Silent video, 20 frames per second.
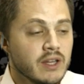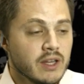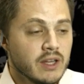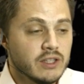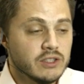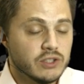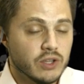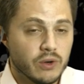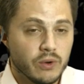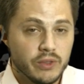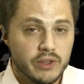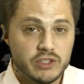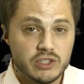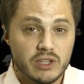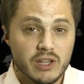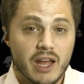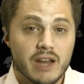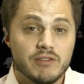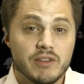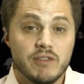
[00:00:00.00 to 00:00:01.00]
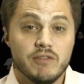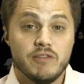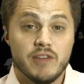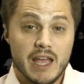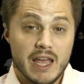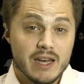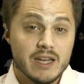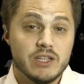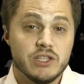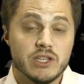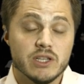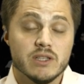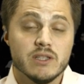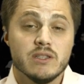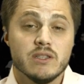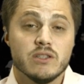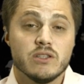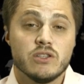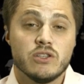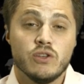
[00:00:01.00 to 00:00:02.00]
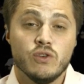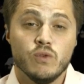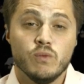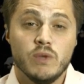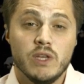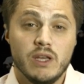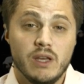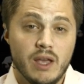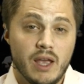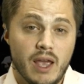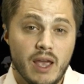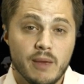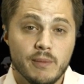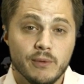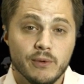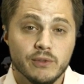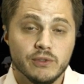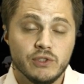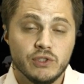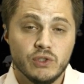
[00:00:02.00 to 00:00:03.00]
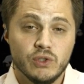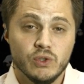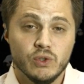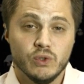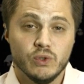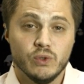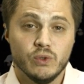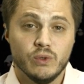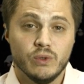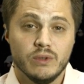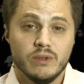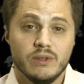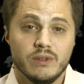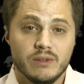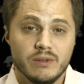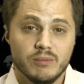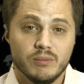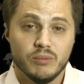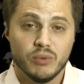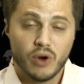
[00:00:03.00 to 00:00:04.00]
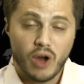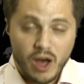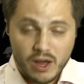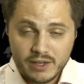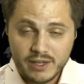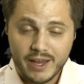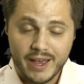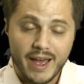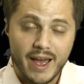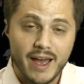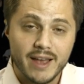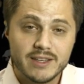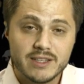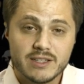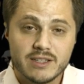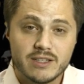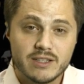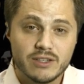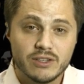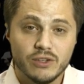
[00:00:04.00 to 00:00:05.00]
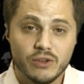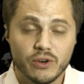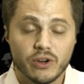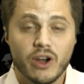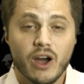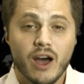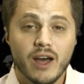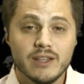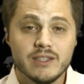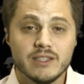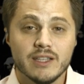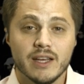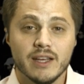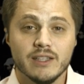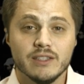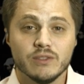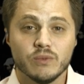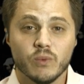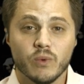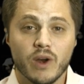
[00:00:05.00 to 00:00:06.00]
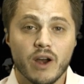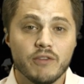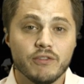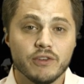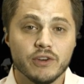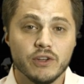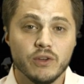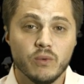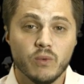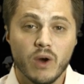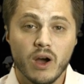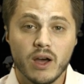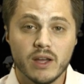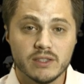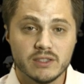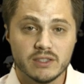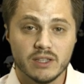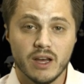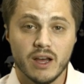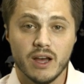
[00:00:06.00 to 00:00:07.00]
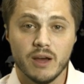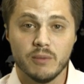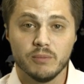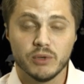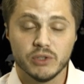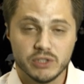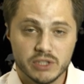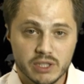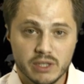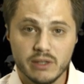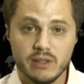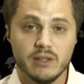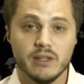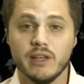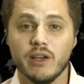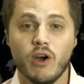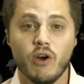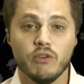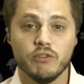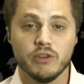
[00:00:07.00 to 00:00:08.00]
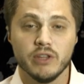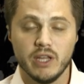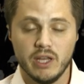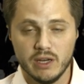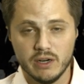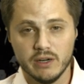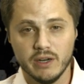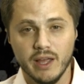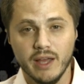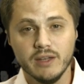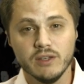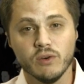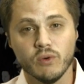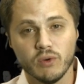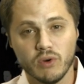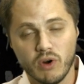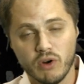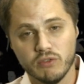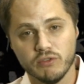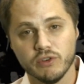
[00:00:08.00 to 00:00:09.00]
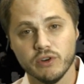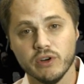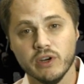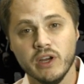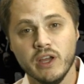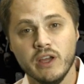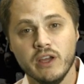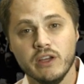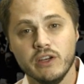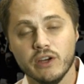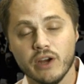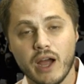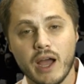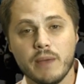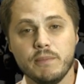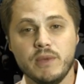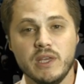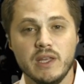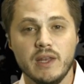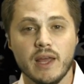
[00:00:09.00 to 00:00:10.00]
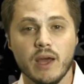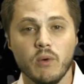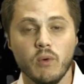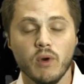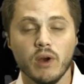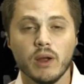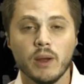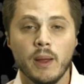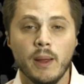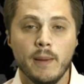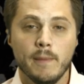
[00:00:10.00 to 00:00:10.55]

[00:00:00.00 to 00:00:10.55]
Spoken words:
So there's a lot of advantages to being able to broadcast your content wherever you want, particularly over the internet or over your IP network.